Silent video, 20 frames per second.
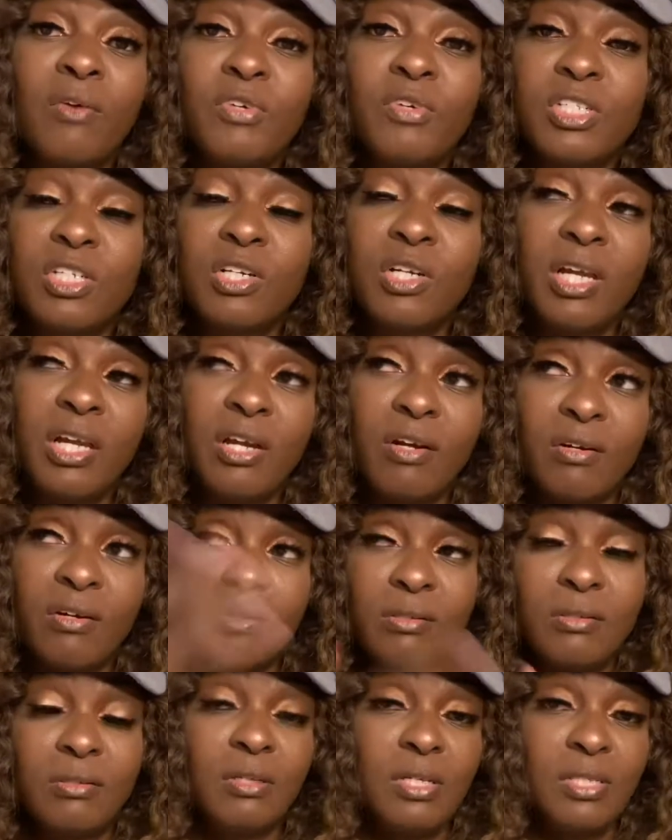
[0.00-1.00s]
Richard Gere
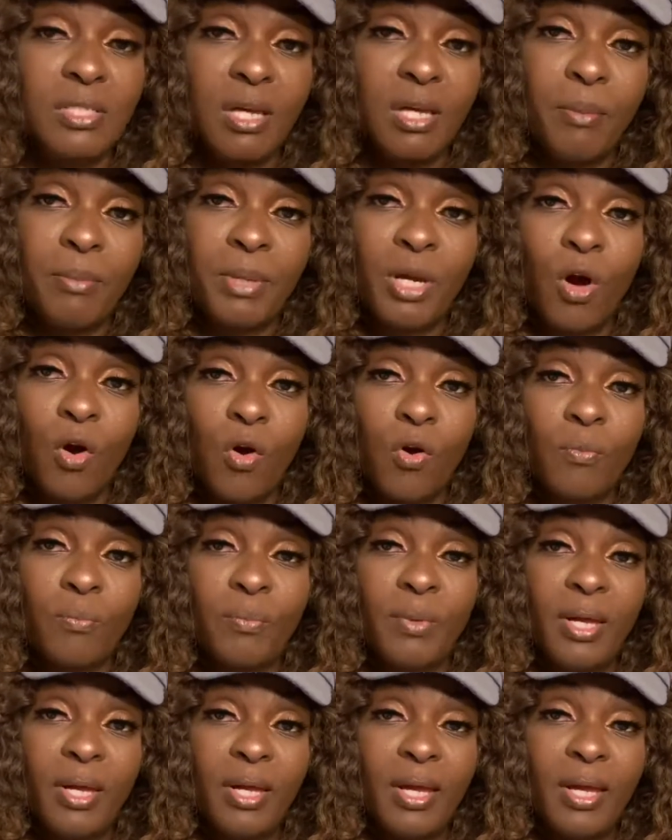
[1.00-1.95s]
is coming home,